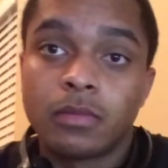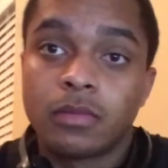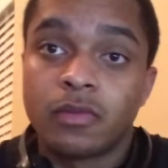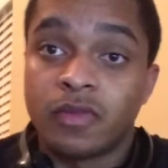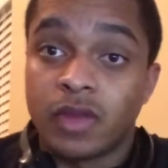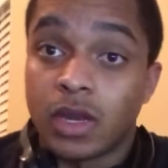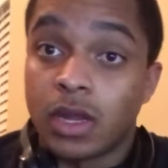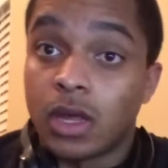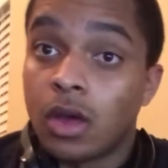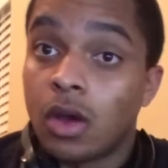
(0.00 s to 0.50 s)

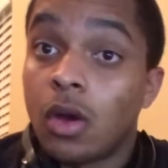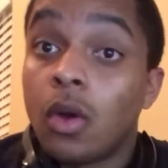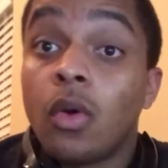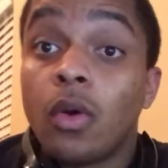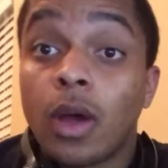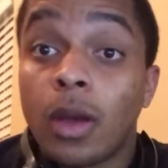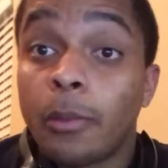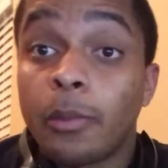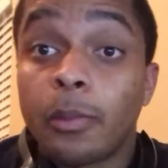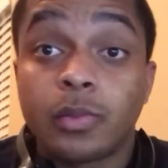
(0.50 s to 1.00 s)

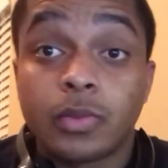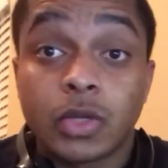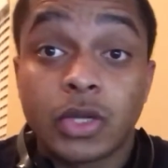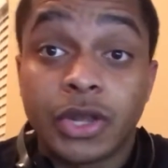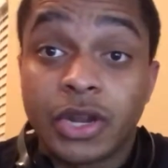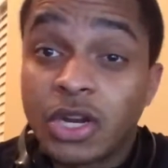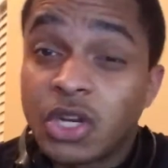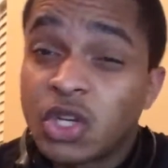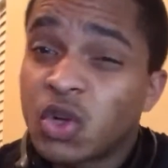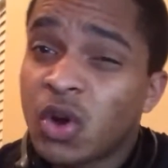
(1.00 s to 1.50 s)
Video. I'm
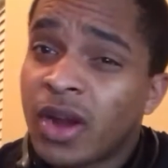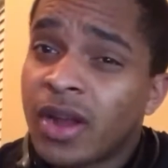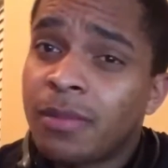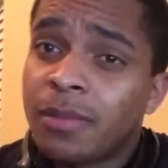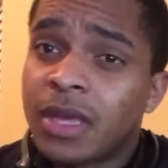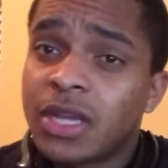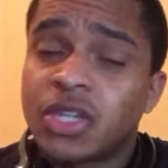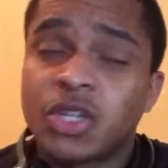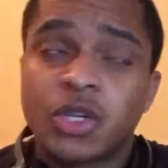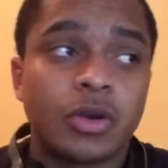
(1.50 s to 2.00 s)
gonna try to
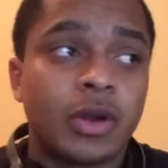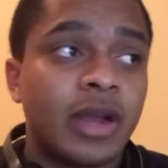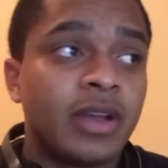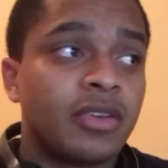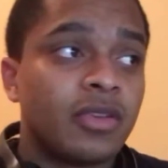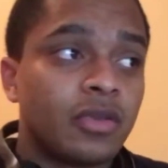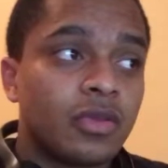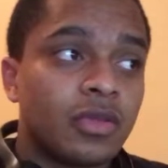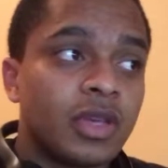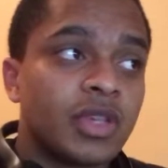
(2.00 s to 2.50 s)
make sure I
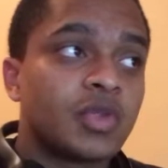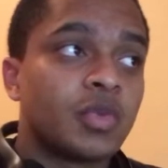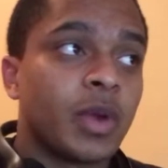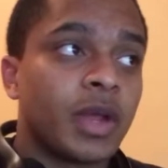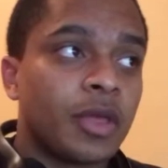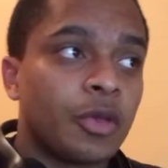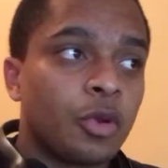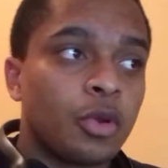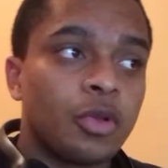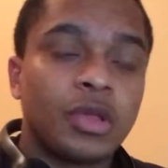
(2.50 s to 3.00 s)
do this
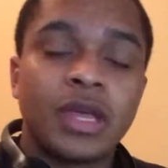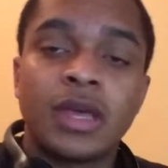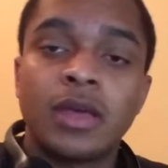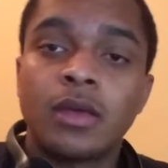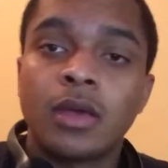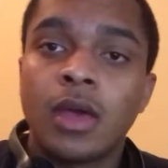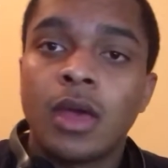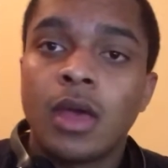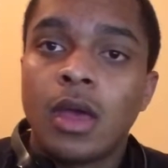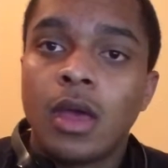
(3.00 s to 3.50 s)

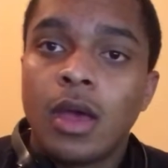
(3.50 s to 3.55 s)
regularly.